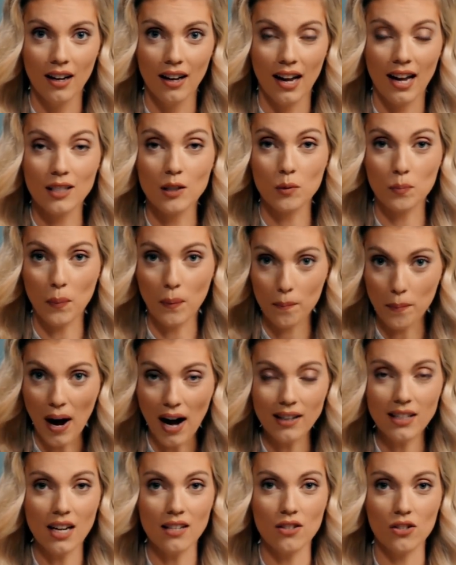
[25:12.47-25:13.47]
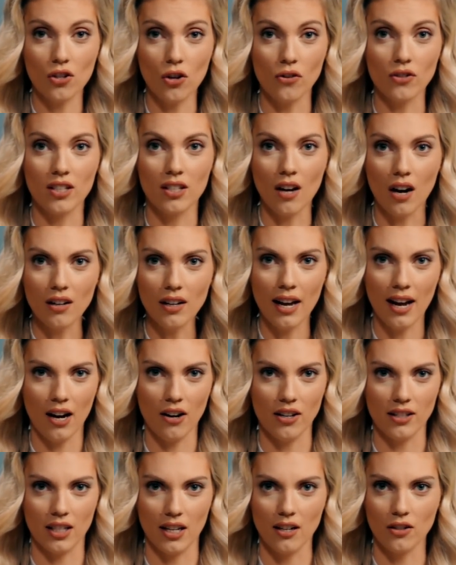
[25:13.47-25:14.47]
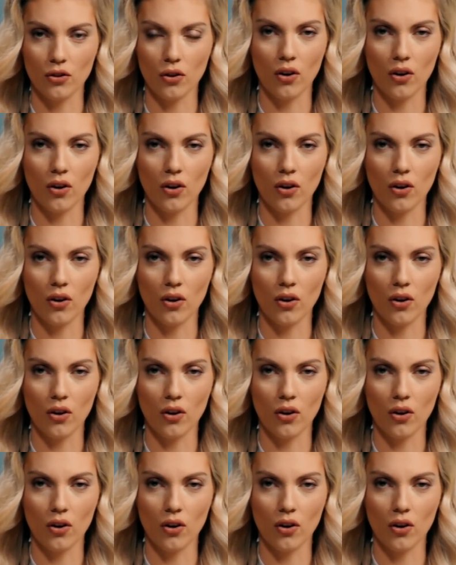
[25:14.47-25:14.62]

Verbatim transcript: His podcast is called Young Heretics.